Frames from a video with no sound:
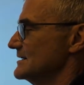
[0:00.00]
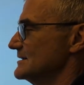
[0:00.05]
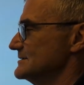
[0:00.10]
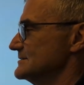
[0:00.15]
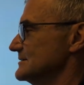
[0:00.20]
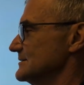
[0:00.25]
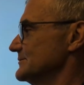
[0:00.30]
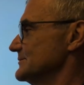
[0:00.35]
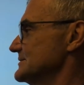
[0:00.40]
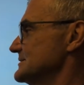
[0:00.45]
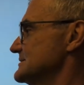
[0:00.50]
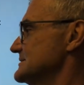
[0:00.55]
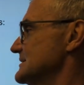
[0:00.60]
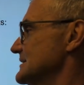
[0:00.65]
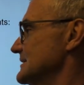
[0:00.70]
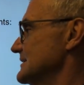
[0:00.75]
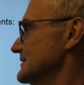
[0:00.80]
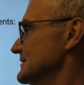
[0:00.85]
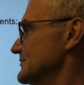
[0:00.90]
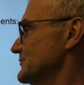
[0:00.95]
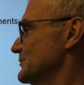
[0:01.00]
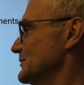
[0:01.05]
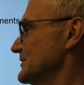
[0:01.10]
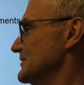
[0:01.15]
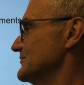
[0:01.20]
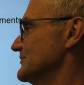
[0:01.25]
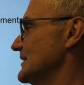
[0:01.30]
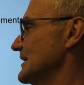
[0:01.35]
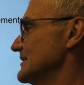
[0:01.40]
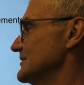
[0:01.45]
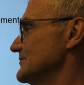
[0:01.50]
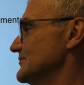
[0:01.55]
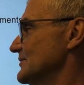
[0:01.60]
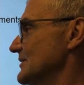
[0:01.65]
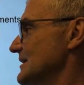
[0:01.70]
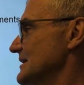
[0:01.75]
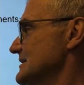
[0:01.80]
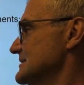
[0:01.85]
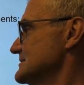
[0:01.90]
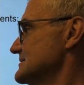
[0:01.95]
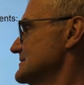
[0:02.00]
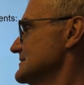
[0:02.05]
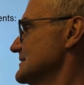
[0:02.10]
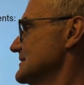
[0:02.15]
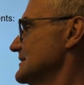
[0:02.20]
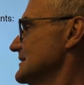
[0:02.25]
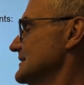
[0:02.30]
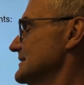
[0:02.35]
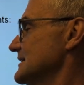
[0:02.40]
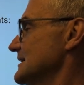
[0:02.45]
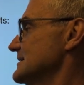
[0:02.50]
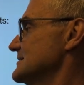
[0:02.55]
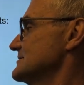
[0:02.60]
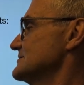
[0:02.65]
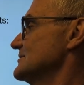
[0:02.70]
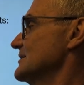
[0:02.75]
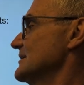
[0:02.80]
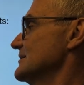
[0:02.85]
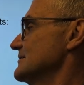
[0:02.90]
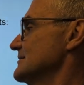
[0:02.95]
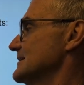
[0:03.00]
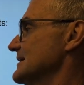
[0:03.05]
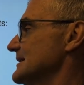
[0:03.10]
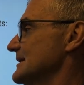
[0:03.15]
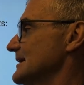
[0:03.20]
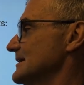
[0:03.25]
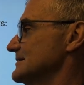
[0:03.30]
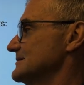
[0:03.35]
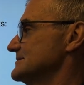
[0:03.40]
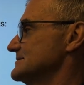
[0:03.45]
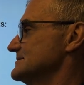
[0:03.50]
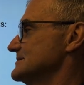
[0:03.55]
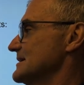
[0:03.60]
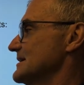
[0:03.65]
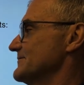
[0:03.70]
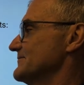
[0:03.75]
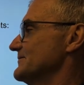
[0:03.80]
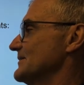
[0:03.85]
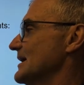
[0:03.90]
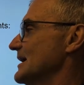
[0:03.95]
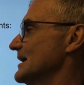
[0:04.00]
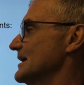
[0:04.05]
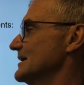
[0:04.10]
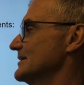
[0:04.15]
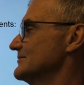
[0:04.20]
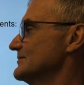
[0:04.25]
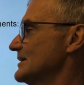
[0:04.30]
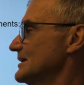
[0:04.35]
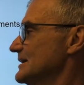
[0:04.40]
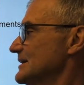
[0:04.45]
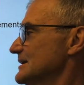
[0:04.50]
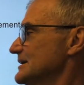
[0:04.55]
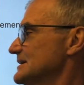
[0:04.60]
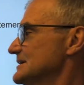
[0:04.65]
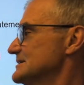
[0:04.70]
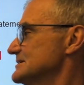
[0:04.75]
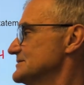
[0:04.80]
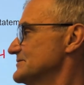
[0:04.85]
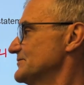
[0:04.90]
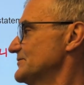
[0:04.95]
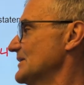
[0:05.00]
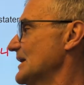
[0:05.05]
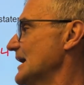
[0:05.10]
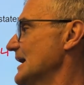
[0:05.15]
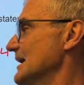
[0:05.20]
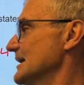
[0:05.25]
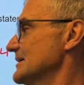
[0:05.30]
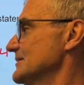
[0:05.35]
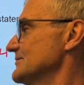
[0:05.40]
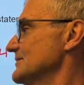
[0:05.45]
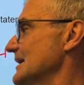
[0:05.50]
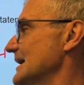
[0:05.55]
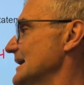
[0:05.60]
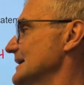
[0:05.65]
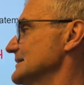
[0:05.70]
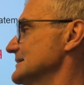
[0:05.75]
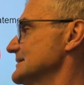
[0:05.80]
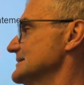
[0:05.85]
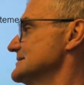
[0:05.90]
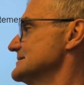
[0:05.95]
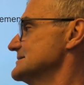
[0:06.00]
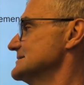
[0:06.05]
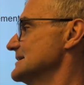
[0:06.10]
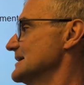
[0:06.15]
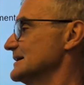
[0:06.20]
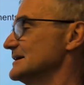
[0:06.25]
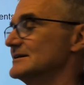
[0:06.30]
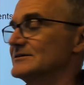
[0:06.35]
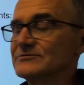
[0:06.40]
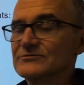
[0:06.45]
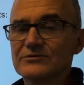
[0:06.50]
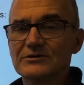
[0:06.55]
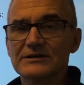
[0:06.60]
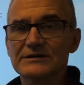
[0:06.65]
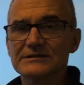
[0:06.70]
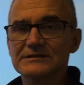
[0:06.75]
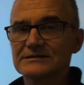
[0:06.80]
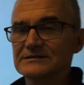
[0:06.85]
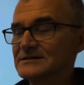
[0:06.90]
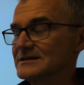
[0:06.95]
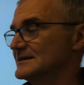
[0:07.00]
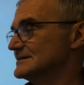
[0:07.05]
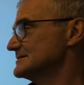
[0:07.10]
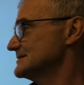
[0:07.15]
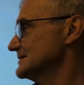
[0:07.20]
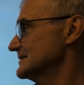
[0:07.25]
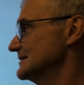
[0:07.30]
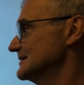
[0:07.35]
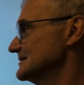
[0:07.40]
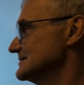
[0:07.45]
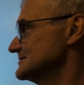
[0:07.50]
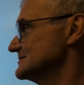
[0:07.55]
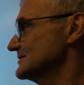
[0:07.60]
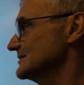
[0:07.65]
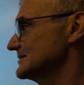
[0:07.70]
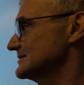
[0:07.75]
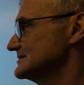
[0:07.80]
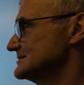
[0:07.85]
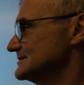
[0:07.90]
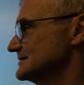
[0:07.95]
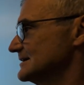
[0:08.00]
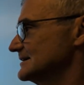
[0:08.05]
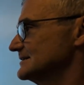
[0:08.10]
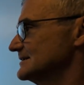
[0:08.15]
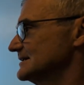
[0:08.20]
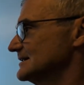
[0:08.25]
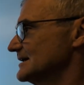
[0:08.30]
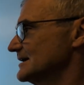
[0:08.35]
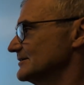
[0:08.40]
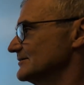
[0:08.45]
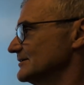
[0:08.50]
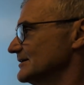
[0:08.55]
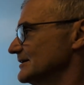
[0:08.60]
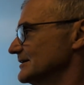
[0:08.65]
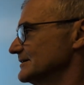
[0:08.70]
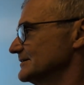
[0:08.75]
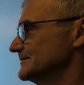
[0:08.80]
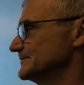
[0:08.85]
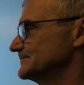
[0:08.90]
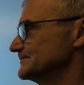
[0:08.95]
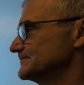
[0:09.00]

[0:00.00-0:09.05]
So let me see, let's pick a value for S that is greater than that. Let's say 5. Is 5 at least negative 1? Yes, it is. I could see I did that right.